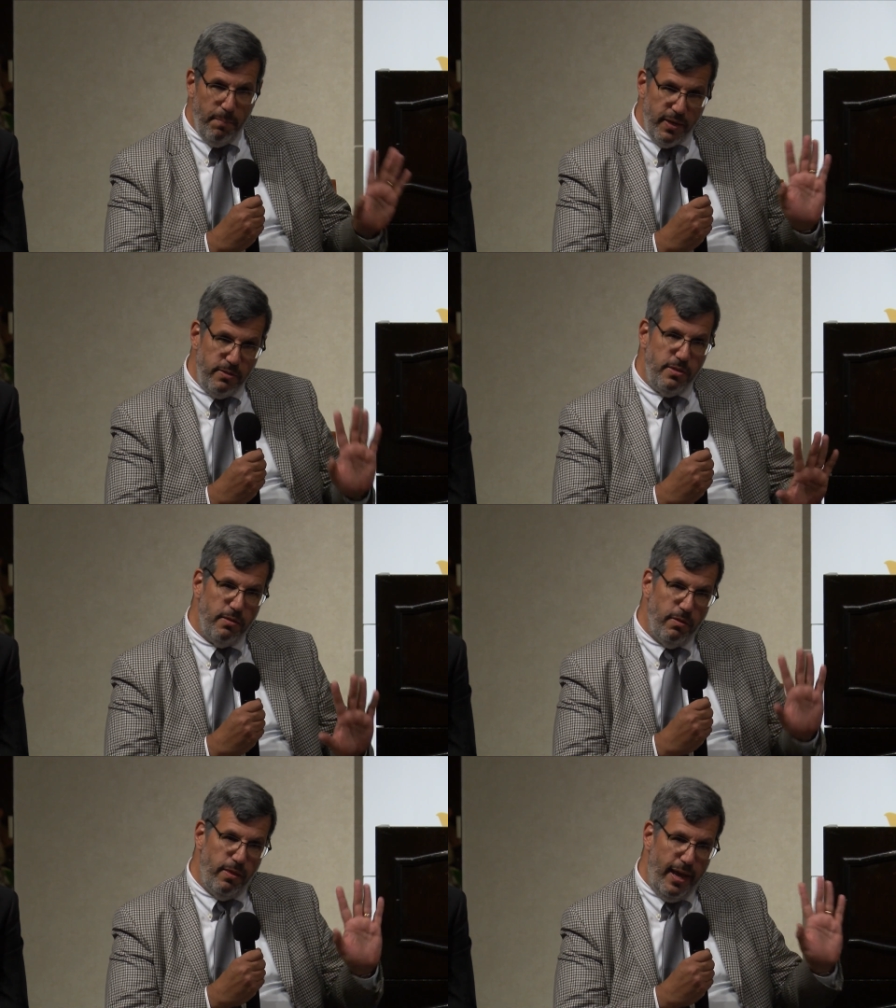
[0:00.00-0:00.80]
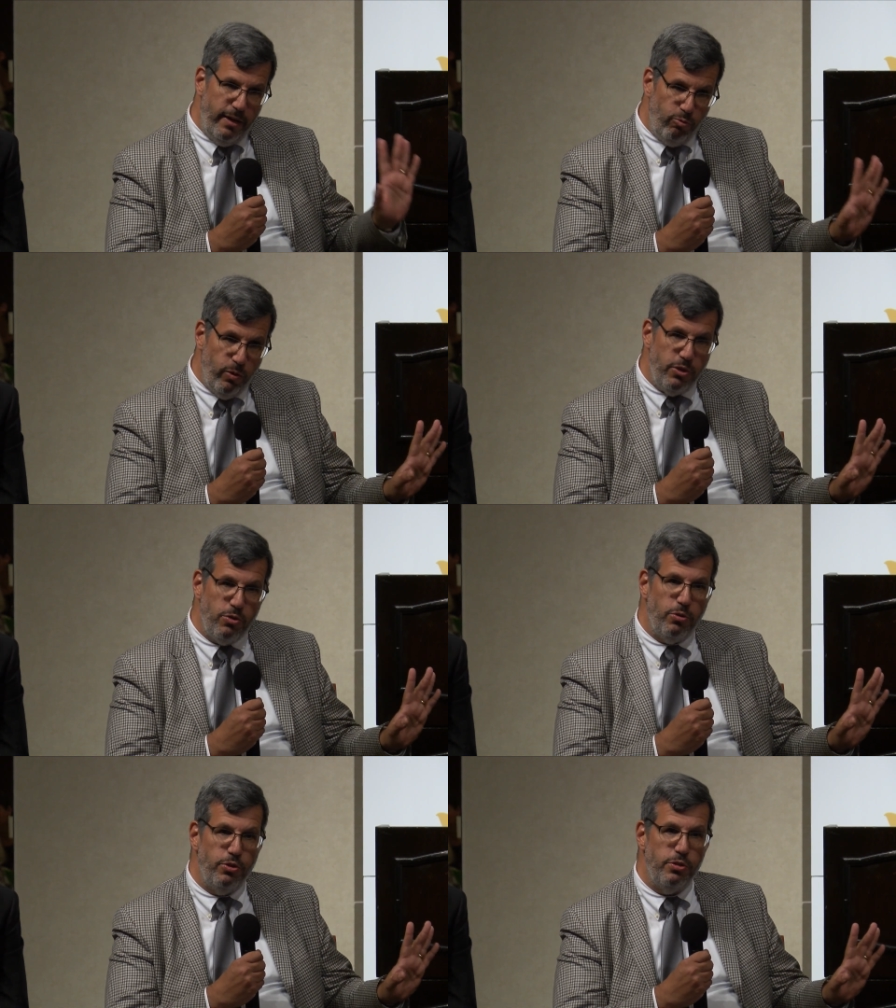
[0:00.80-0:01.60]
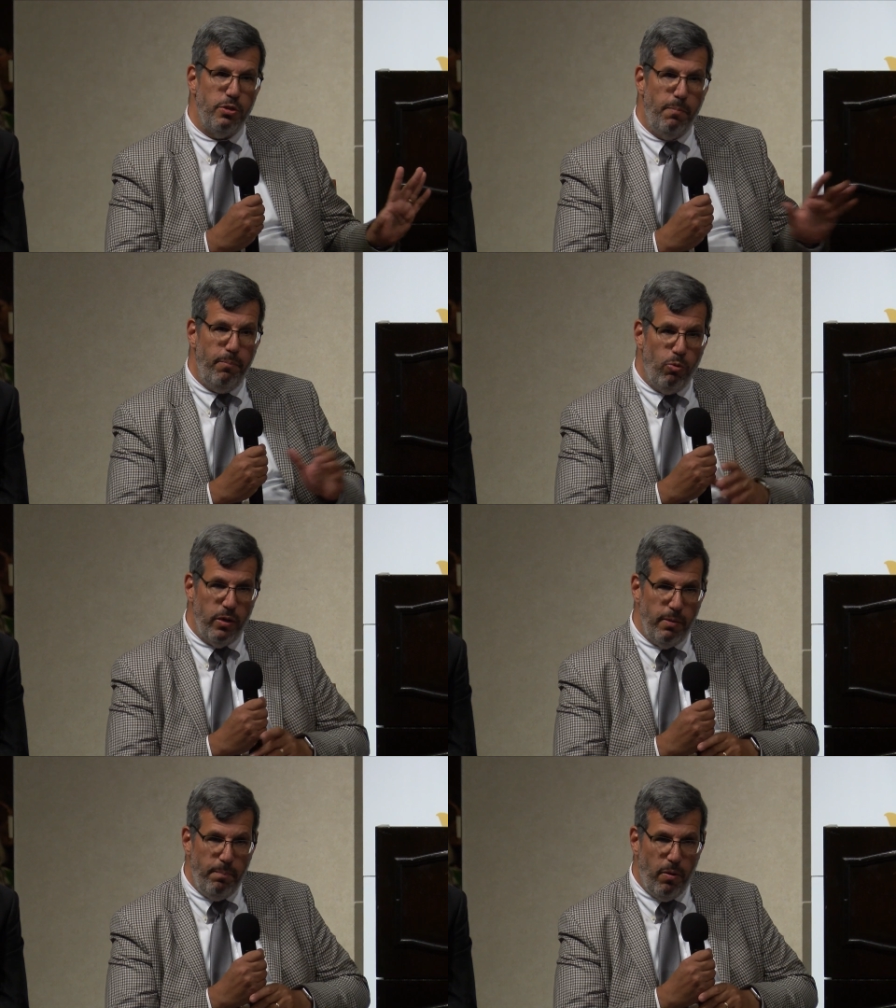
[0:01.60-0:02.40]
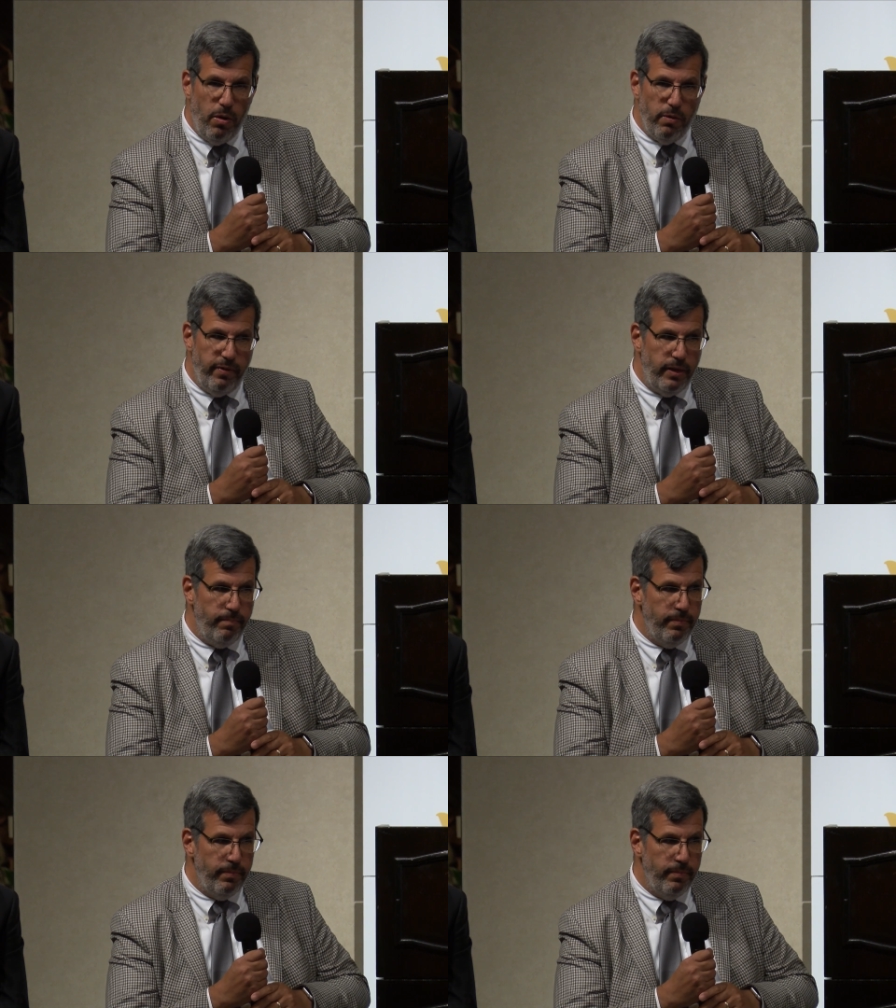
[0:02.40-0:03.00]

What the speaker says: But until then, research is an important part of it.